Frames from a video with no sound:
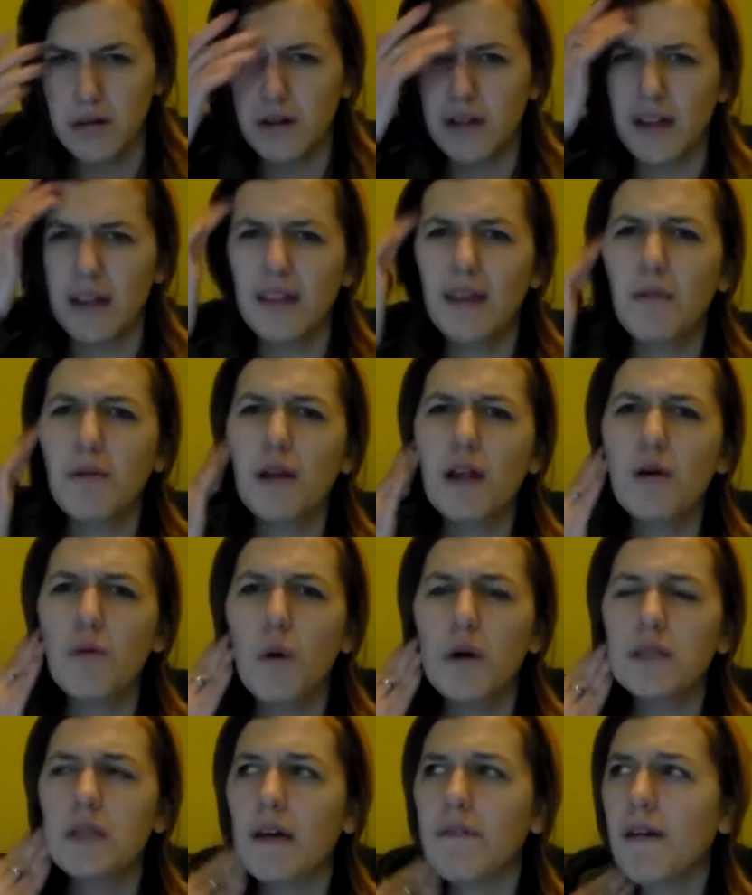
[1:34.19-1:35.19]
they were like
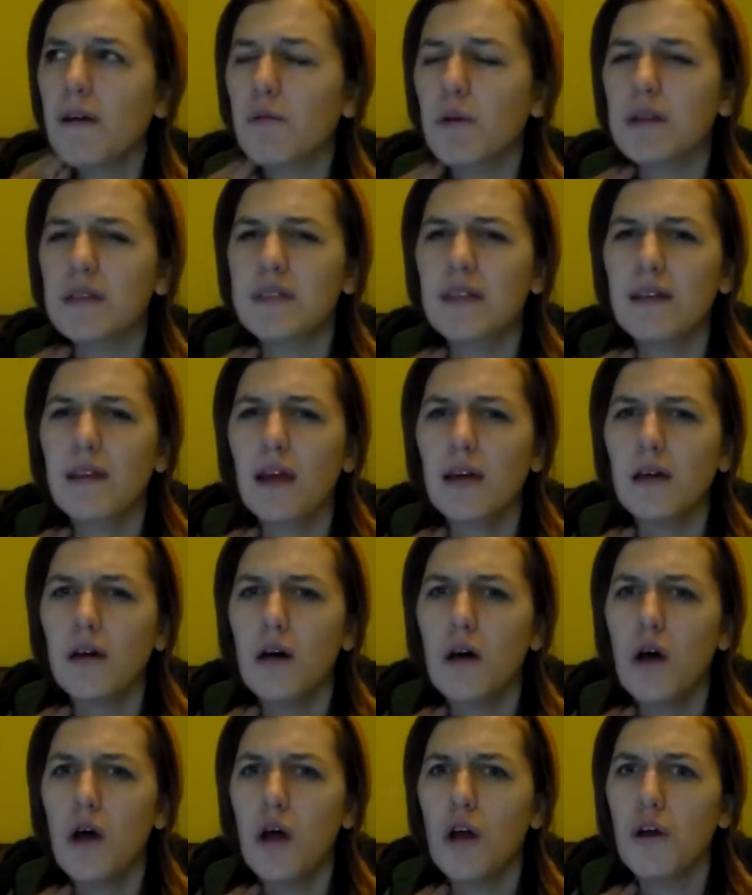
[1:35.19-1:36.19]
ones, I found one that said like
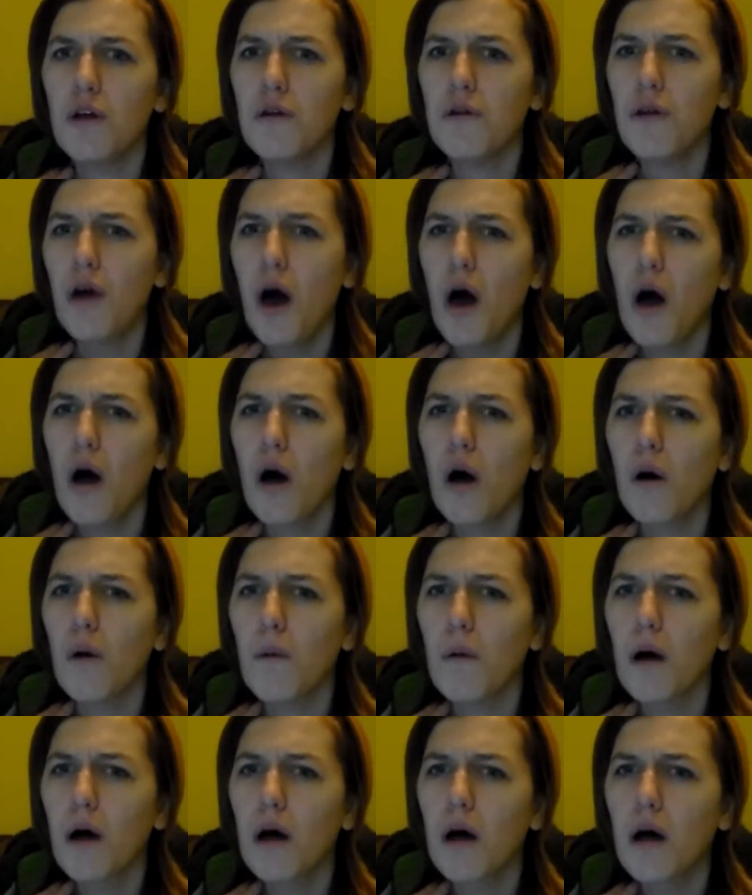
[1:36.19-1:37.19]

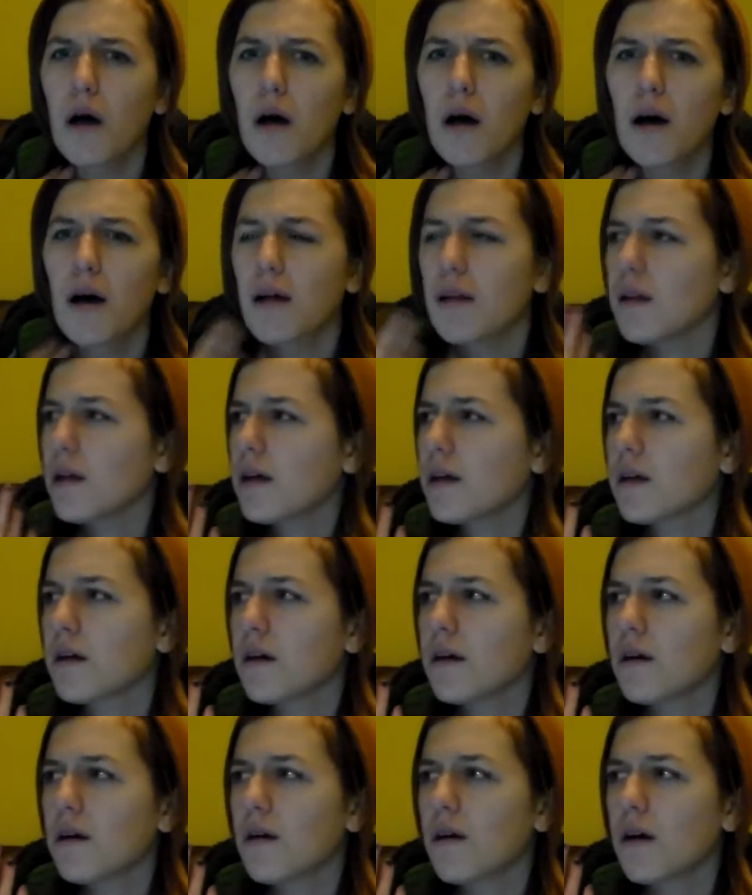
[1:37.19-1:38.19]
no, like,
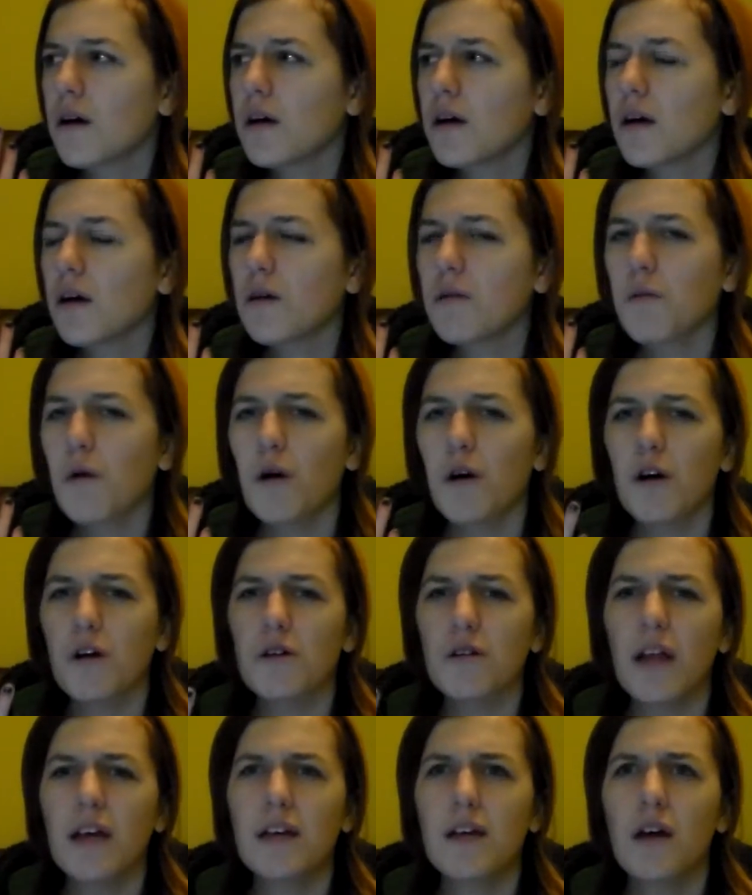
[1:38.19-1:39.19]
or,
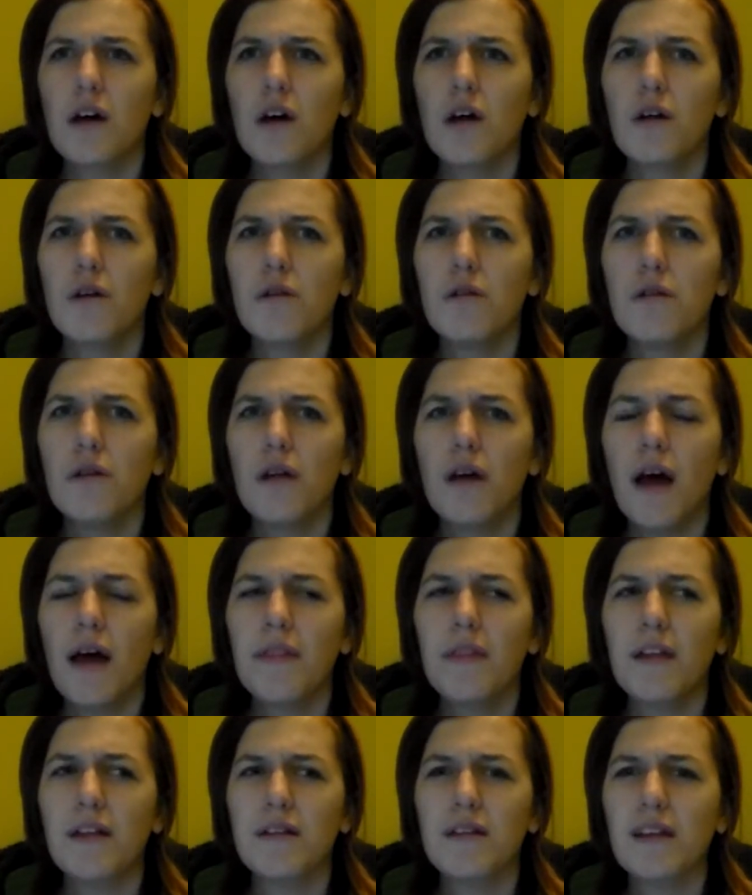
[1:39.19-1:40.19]
or like, and
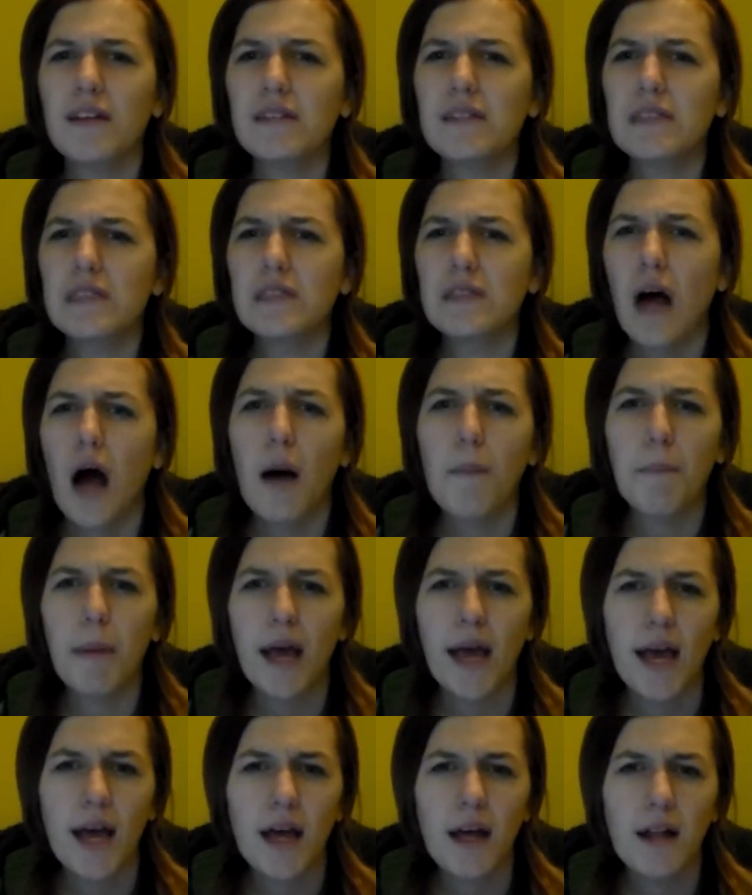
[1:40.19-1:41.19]
then like stop
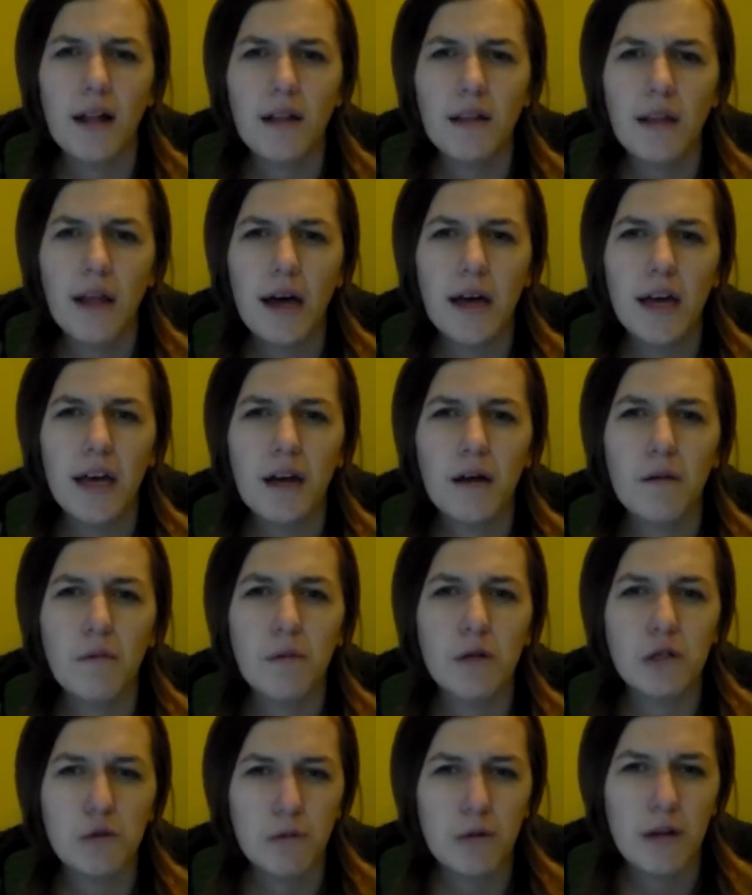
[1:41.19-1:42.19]
it, like,
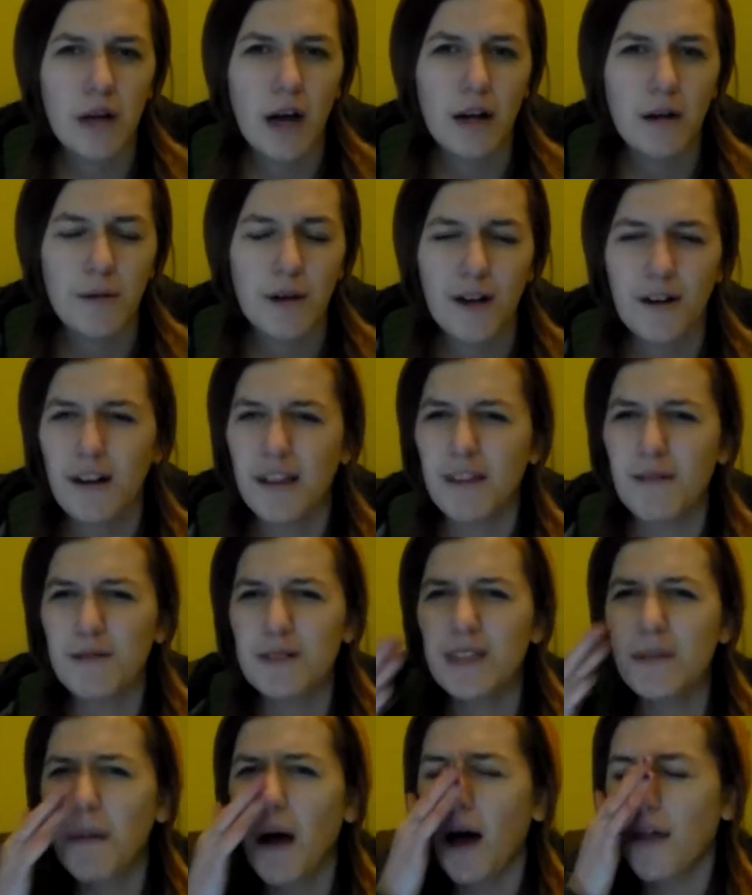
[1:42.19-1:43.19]
which were kind of weird. And there were
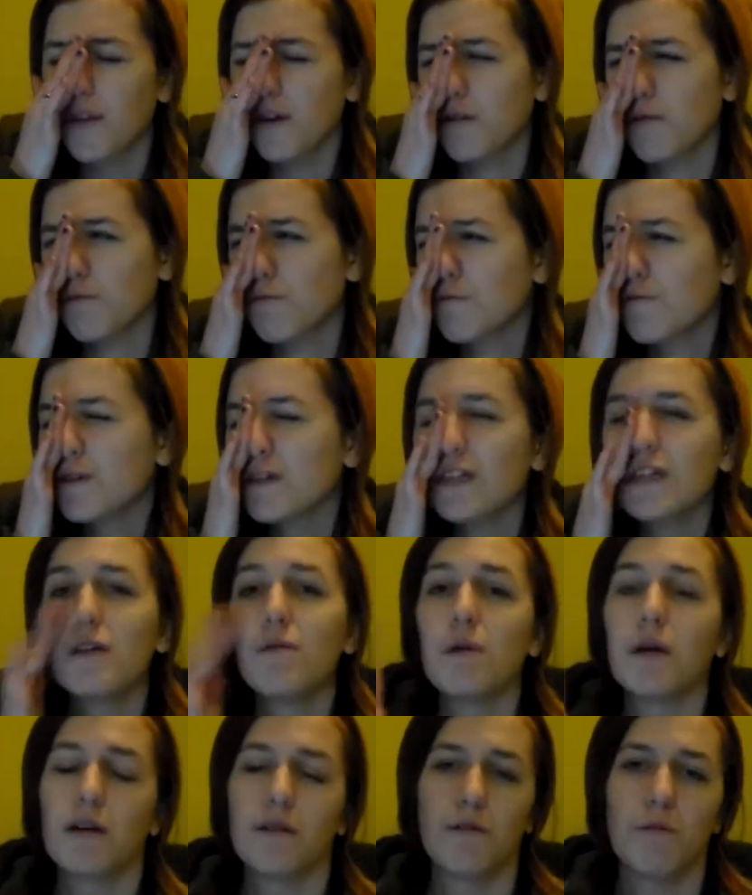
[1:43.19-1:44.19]
some other really
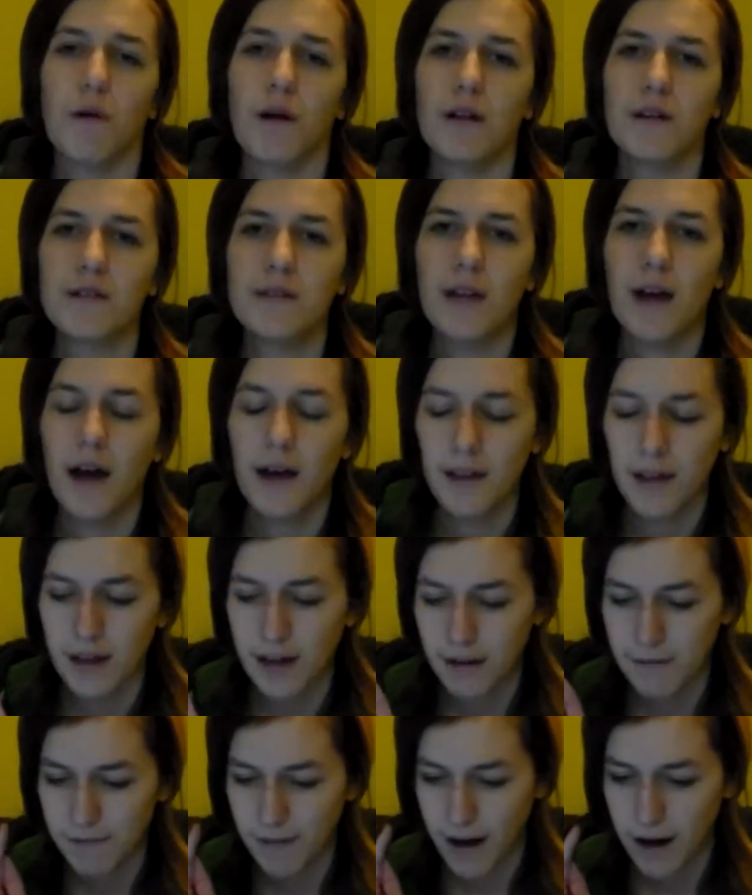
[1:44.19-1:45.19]
weird ones that I
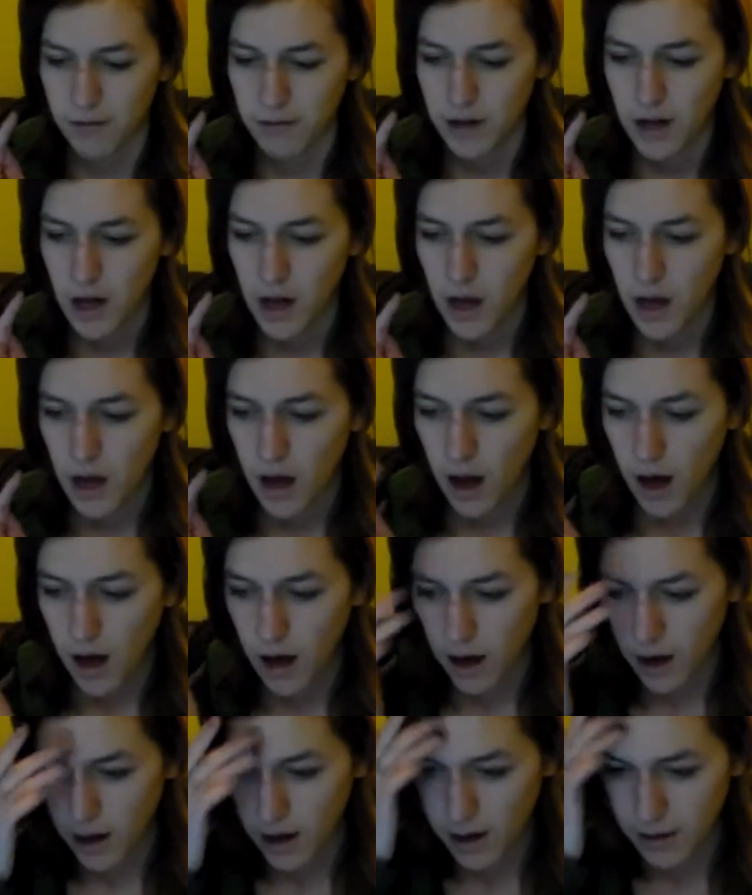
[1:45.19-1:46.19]
like had found.
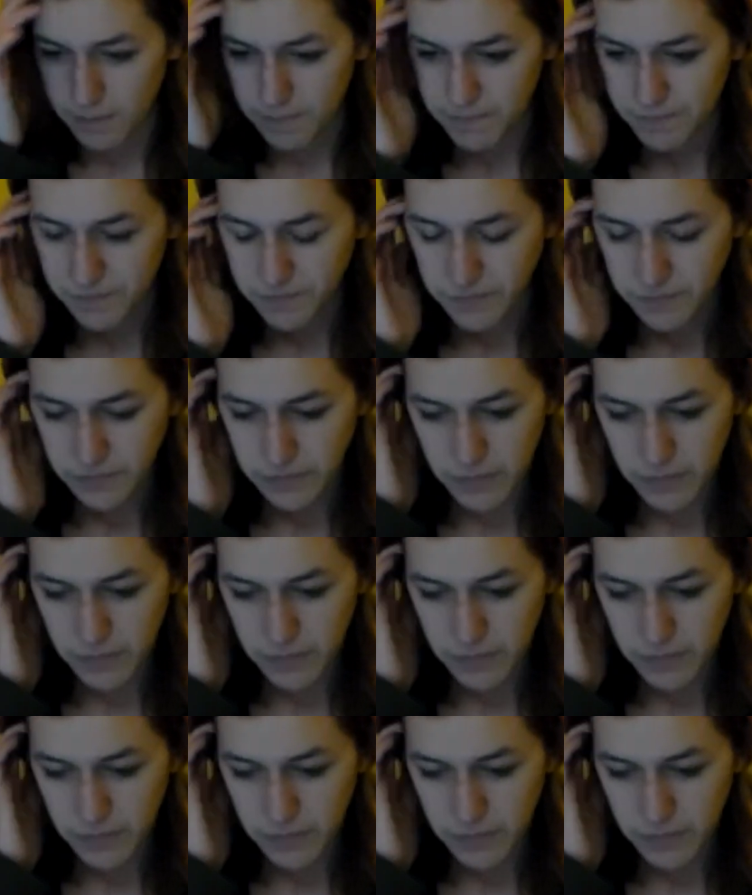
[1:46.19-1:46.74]
Um,